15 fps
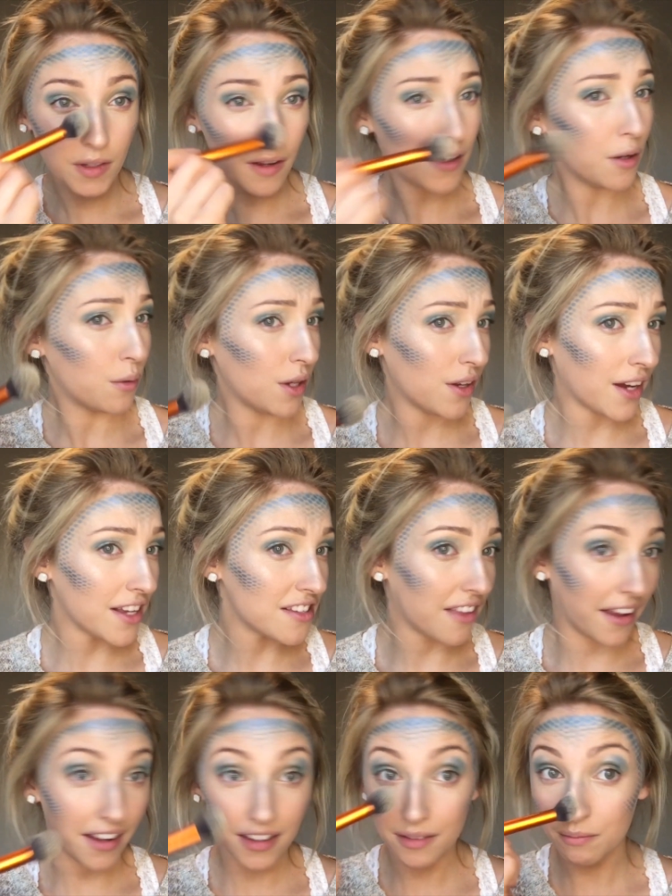I don't know, what do you guys
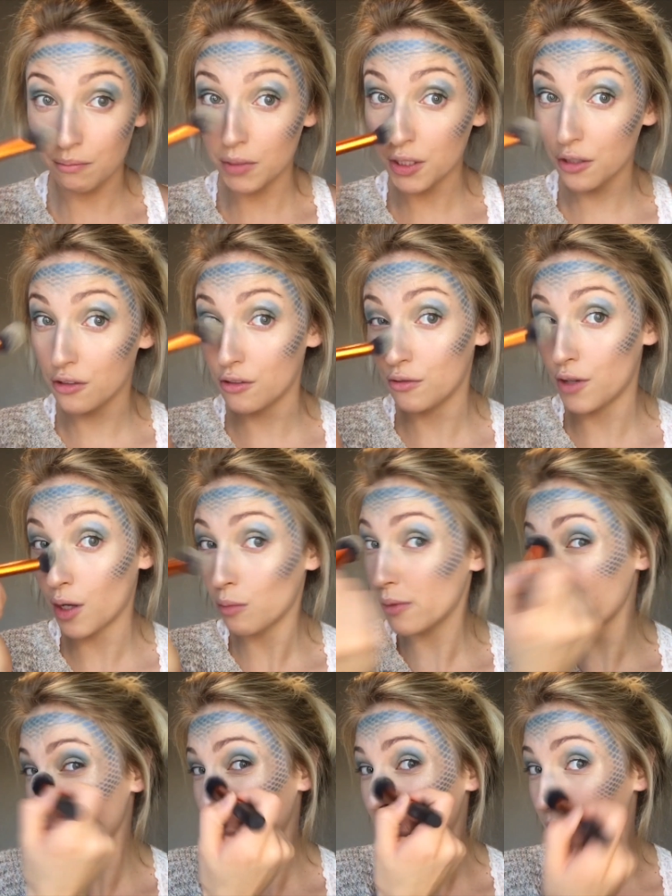think? Blue, no
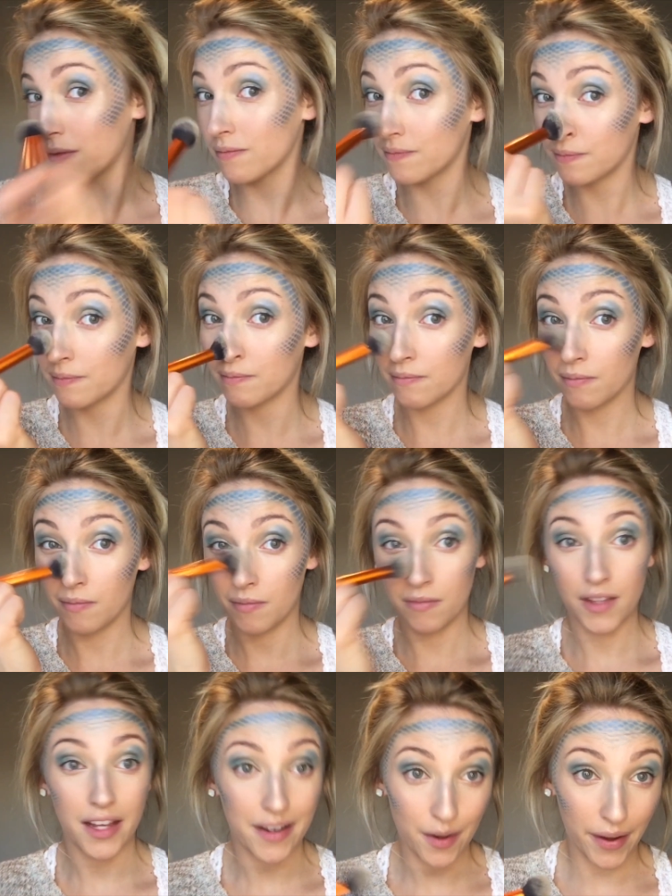blue?
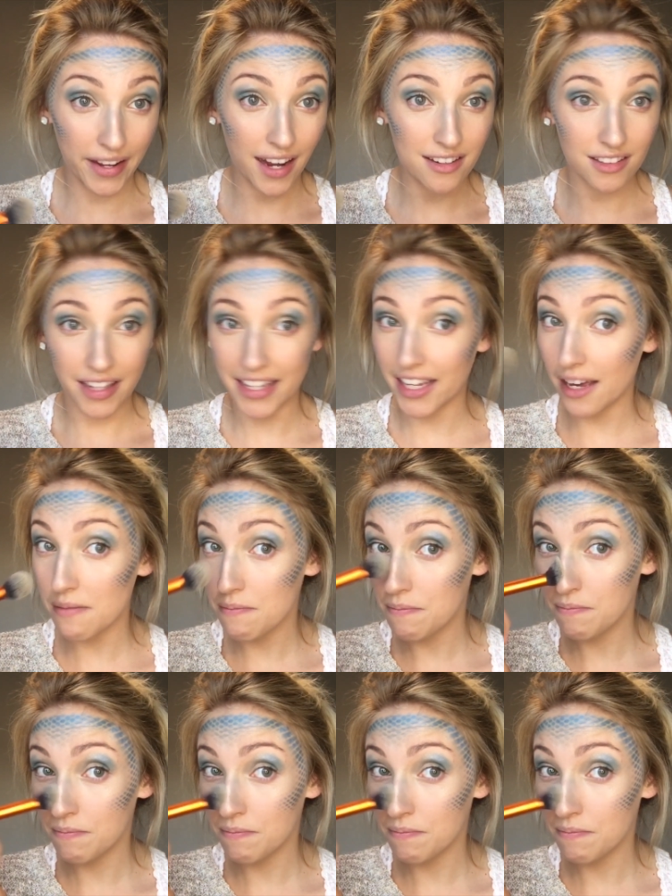I don't know, I kind of like it.